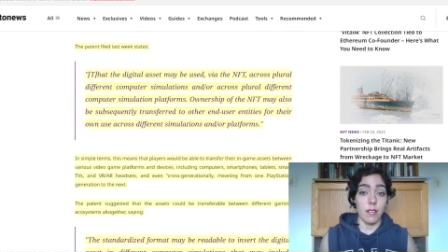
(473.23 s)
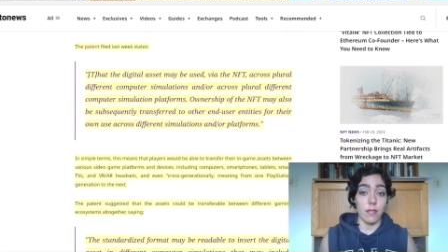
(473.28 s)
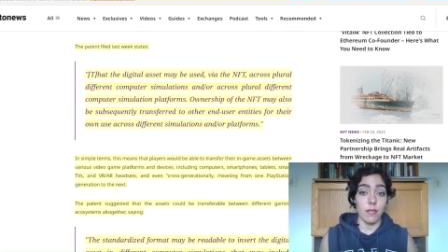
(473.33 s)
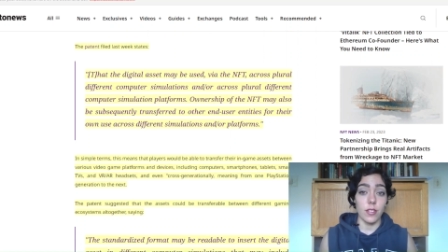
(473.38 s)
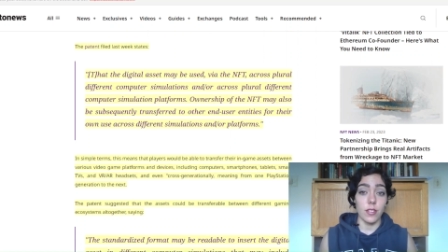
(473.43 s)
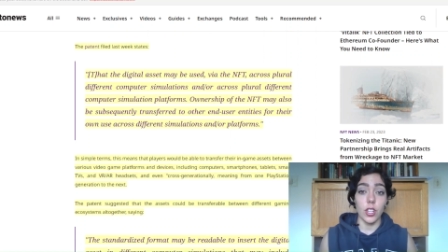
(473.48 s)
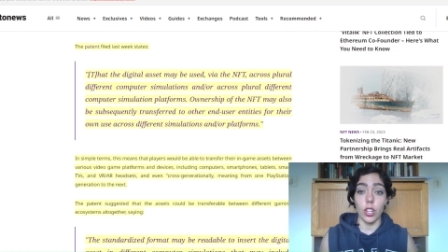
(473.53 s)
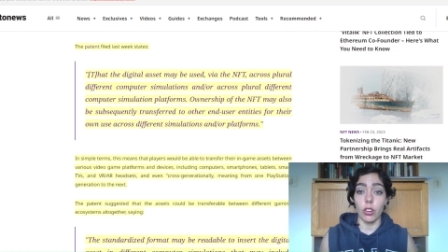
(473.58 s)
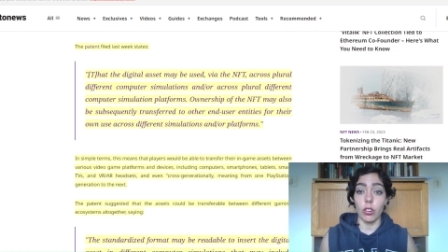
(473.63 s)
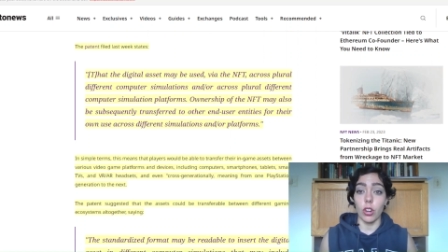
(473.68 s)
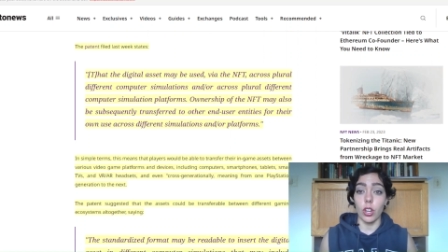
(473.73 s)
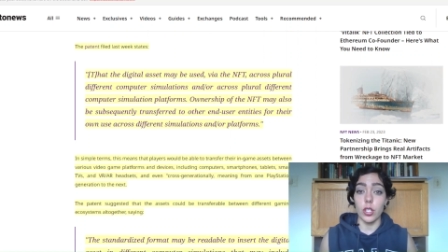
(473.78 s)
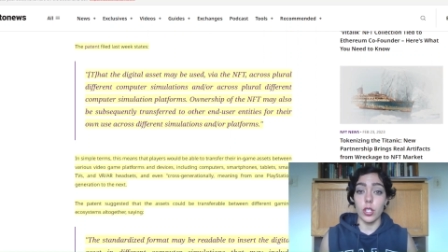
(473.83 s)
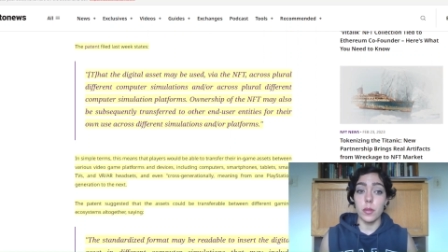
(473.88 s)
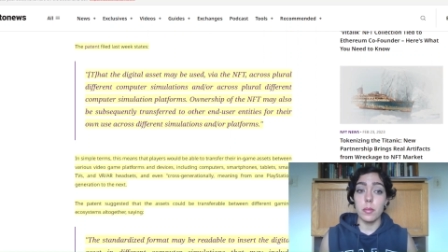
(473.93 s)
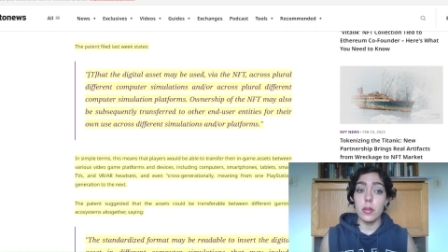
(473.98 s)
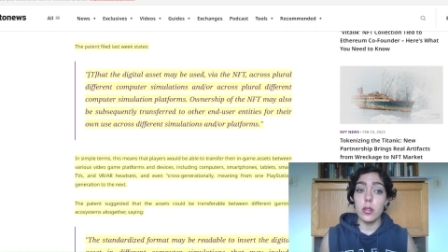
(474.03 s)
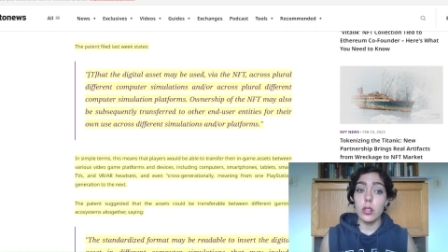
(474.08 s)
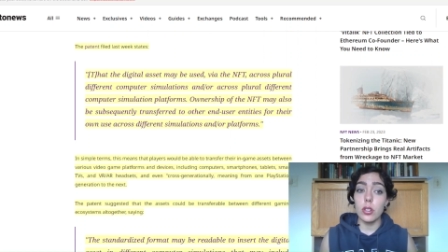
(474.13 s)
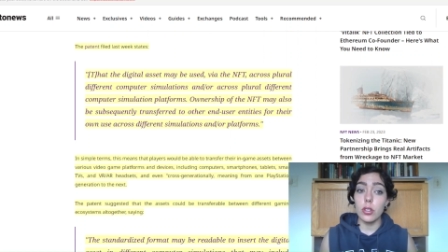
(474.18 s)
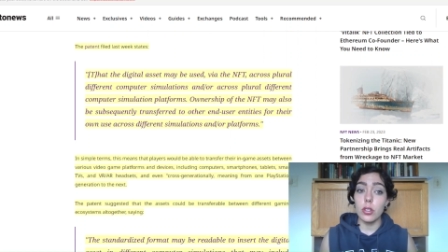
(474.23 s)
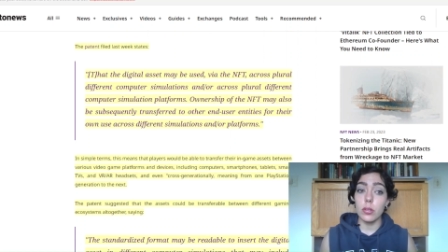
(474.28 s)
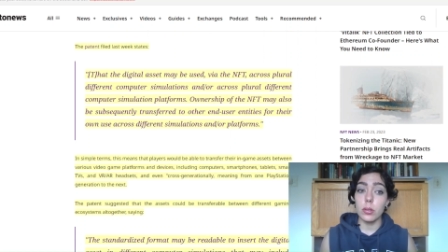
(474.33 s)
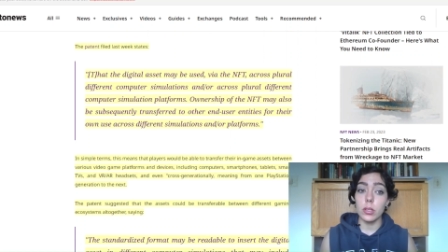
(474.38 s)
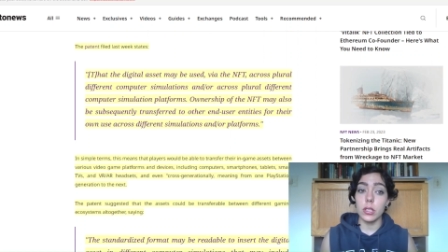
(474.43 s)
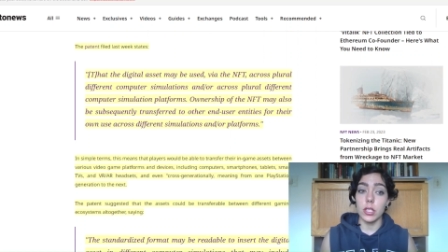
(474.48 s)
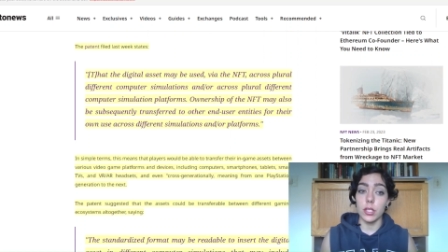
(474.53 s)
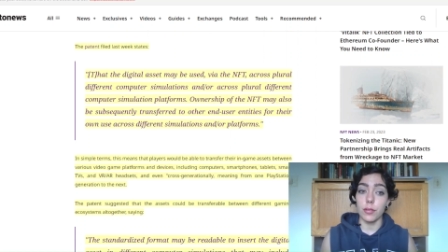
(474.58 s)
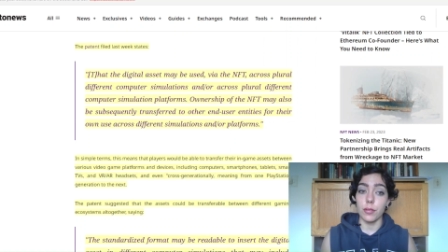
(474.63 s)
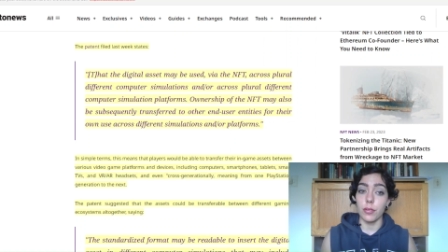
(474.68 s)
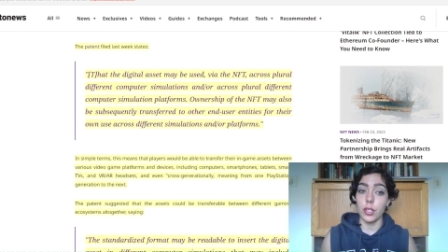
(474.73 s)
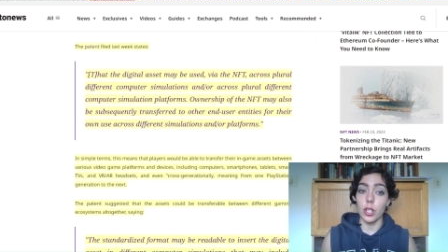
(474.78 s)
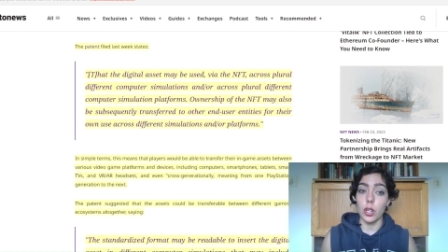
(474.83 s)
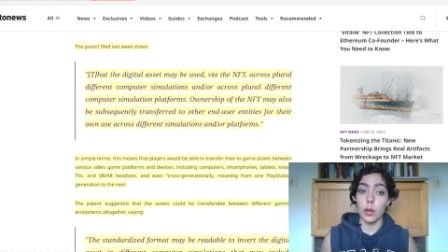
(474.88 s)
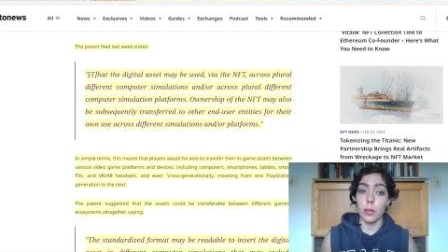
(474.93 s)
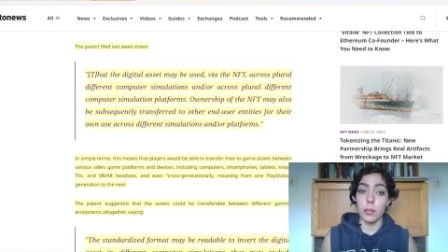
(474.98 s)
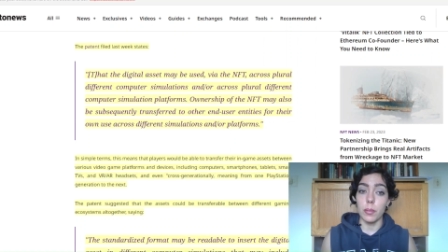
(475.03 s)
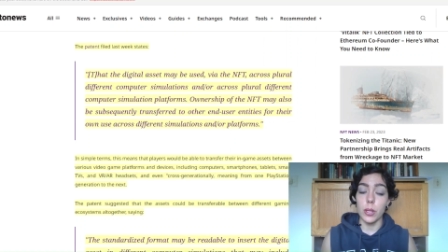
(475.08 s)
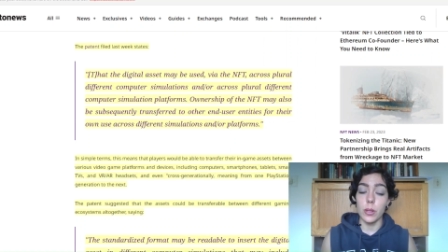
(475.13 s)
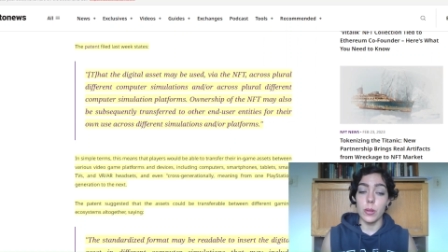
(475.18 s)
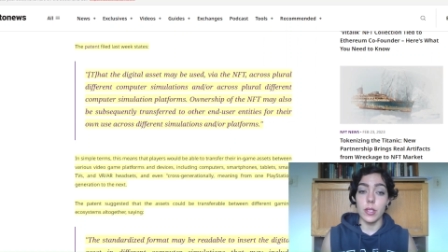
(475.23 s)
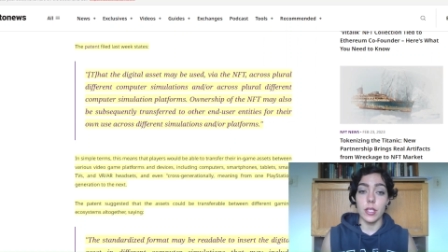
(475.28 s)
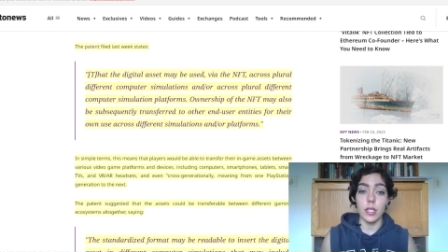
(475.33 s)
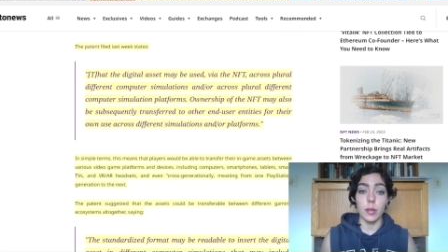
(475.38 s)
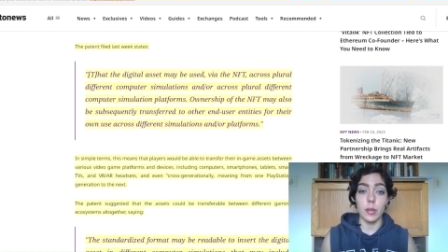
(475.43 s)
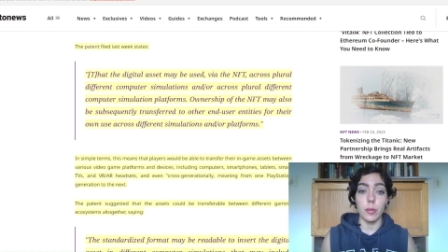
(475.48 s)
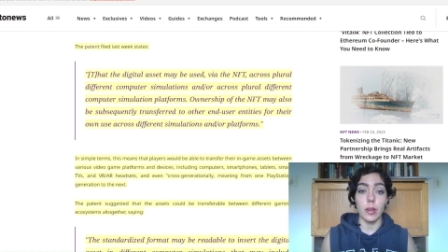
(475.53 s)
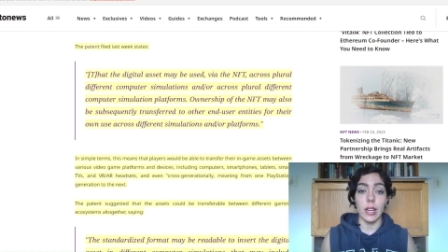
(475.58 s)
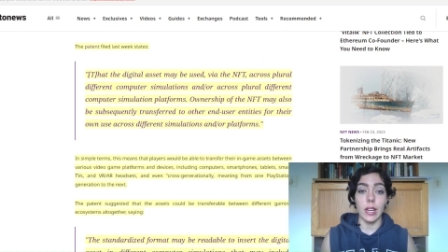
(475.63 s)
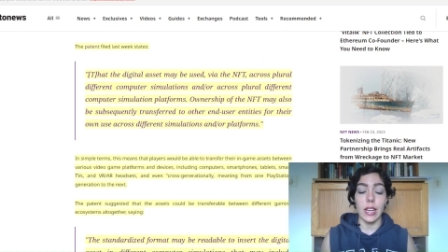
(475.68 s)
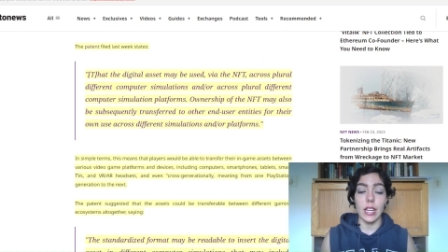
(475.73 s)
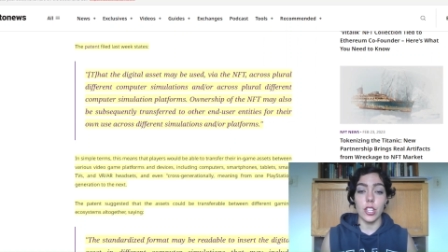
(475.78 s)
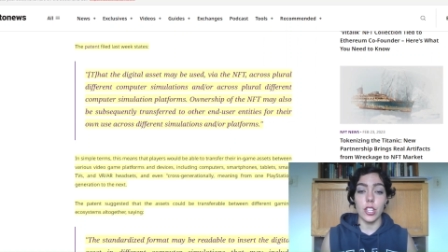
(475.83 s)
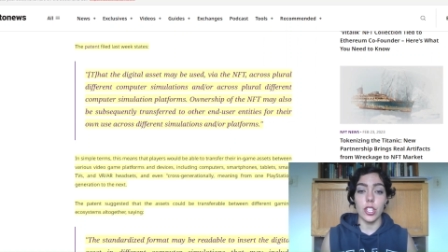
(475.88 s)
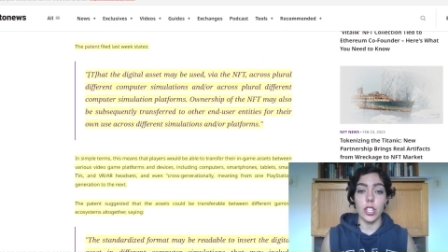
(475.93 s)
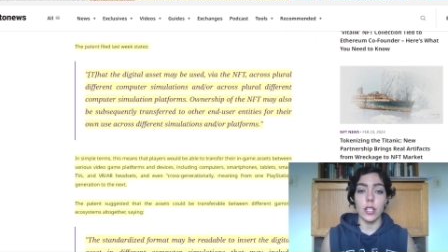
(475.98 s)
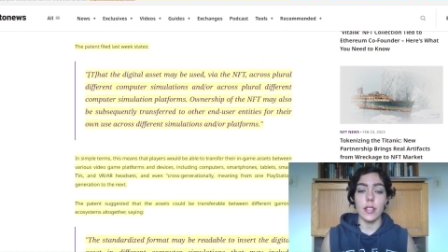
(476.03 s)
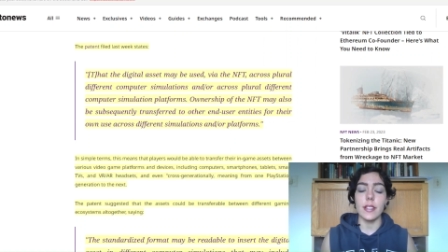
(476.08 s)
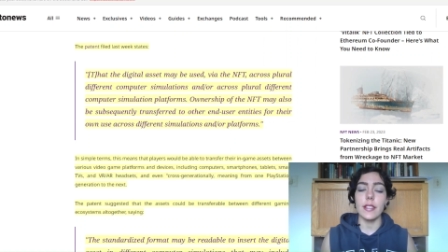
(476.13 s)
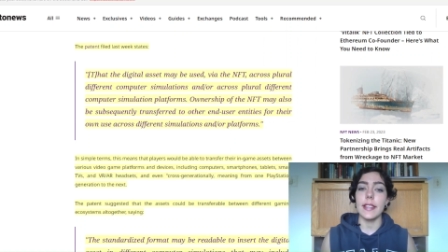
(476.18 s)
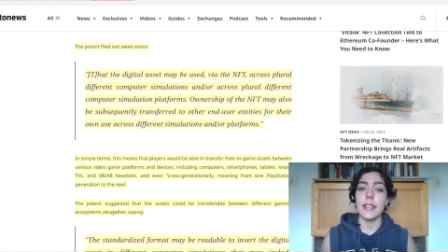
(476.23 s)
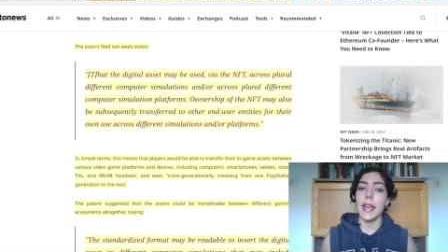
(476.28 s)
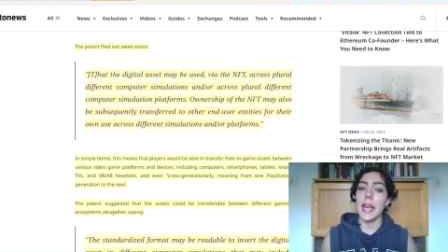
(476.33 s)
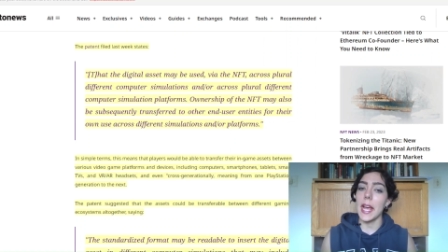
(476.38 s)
F T across plural different computer simulations